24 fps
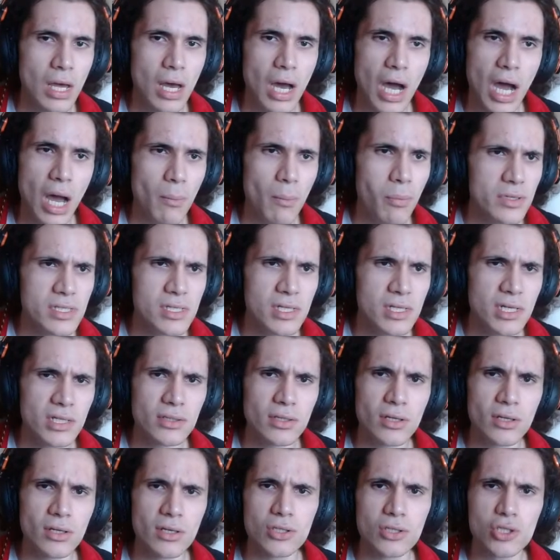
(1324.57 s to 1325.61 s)
I personally
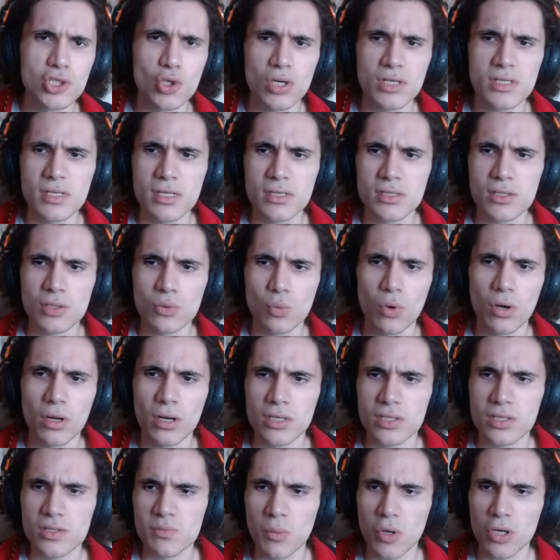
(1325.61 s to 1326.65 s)
didn't enjoy season 1
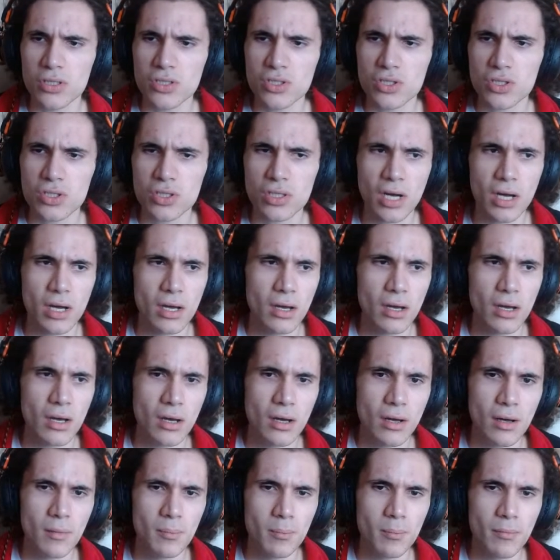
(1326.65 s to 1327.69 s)
as much.
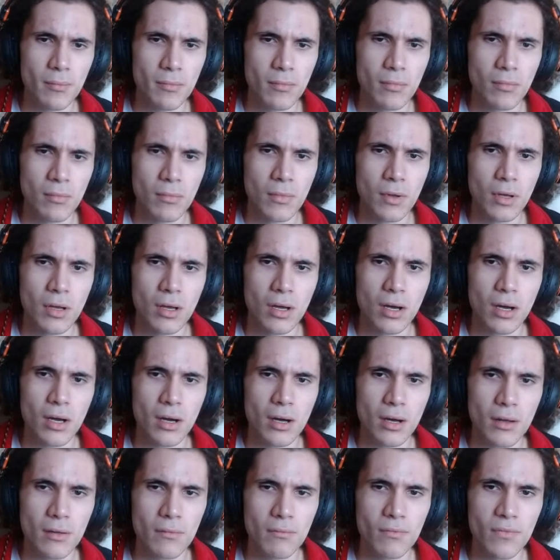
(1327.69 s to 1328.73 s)

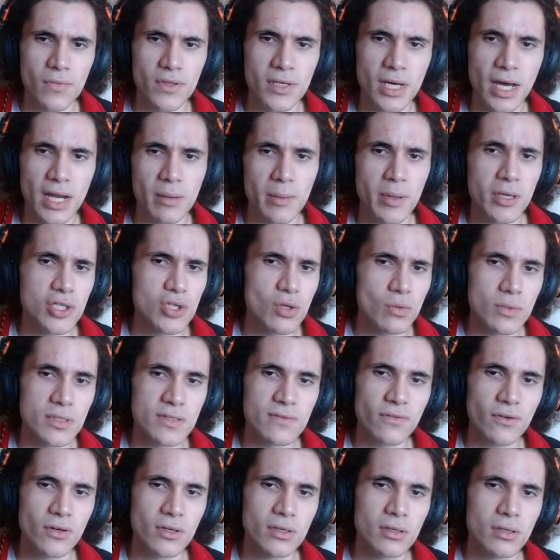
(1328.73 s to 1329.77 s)
The animation was
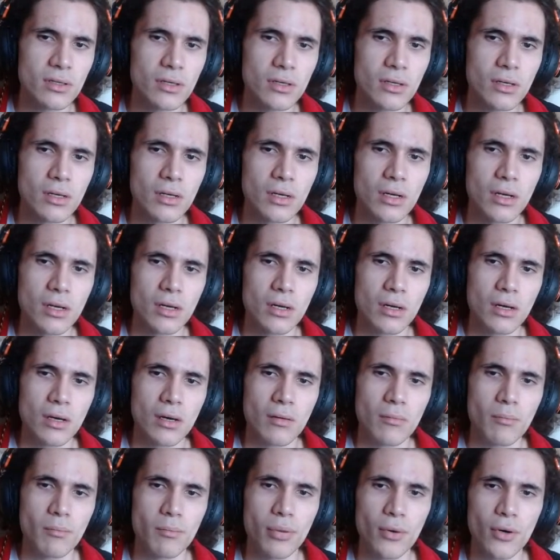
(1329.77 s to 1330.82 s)
fun,
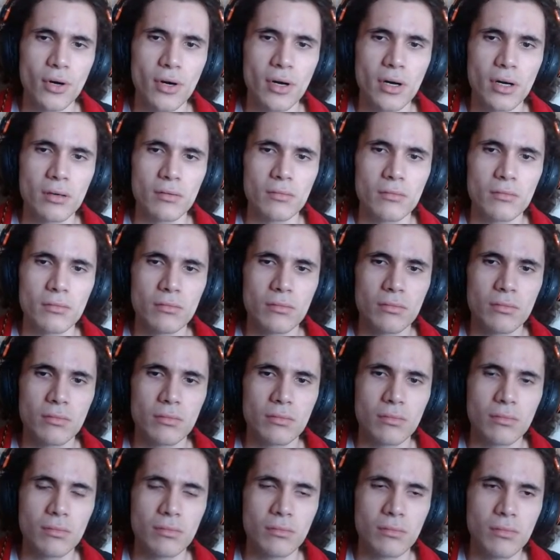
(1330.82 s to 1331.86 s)
but
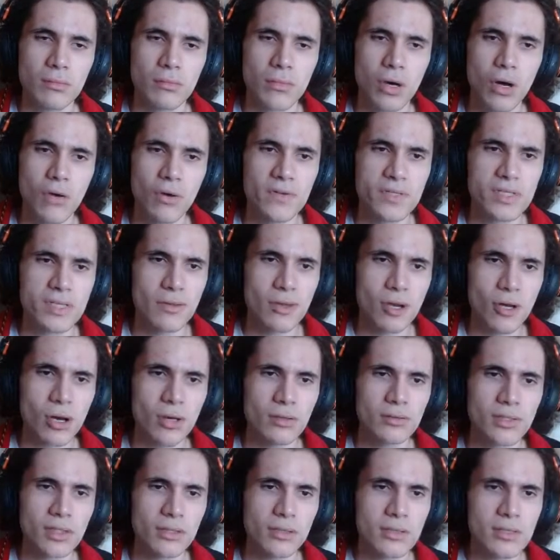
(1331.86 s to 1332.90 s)
obviously the
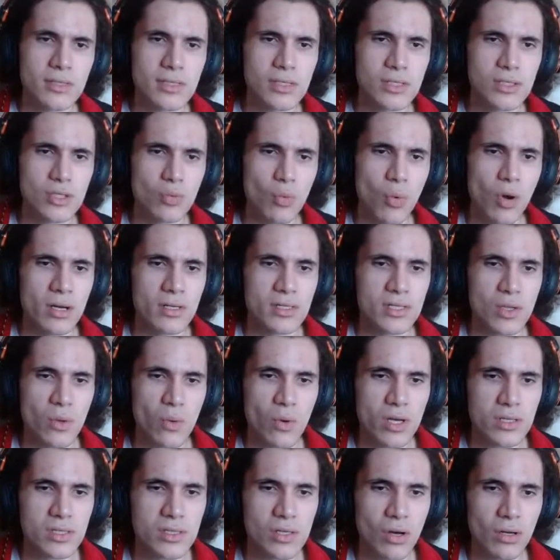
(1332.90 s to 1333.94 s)
content in season 1 is the
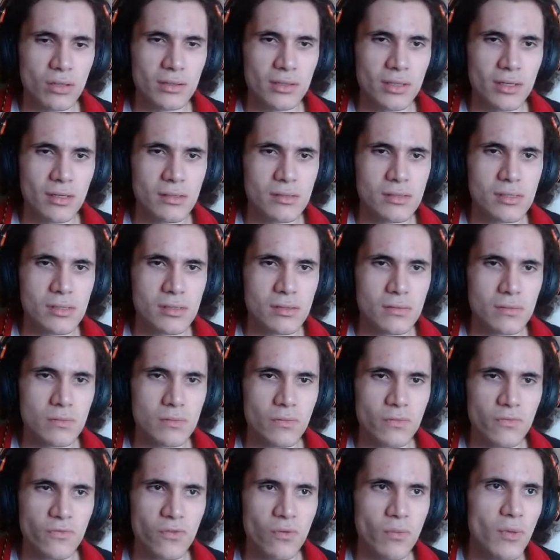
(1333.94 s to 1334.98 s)
worst content
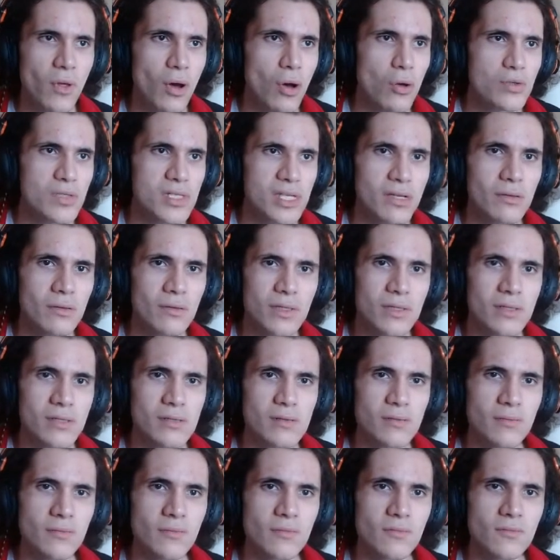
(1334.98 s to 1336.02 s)
from the whole series,
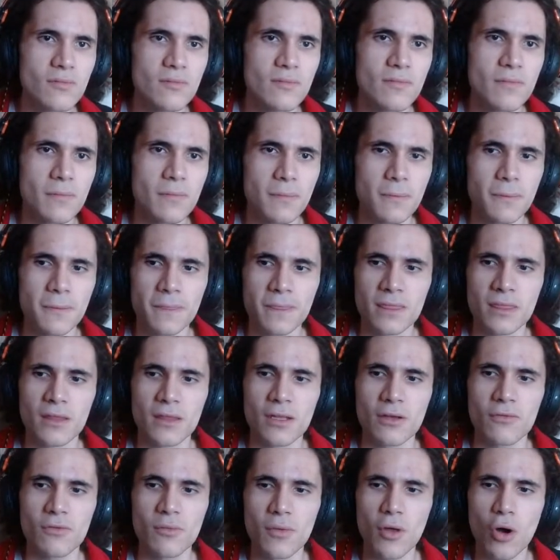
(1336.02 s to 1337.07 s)

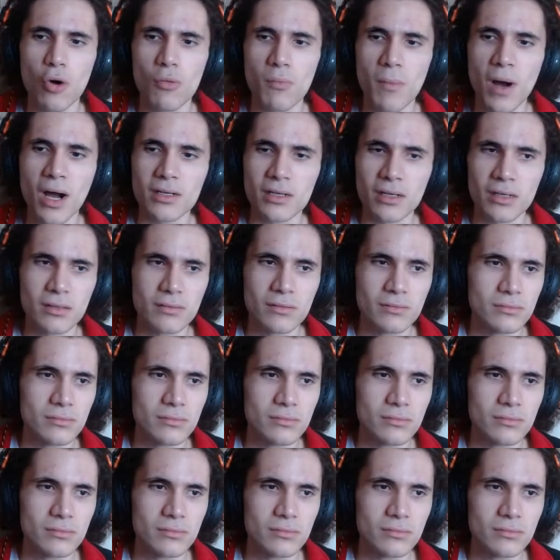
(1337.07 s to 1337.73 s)
from the whole manga.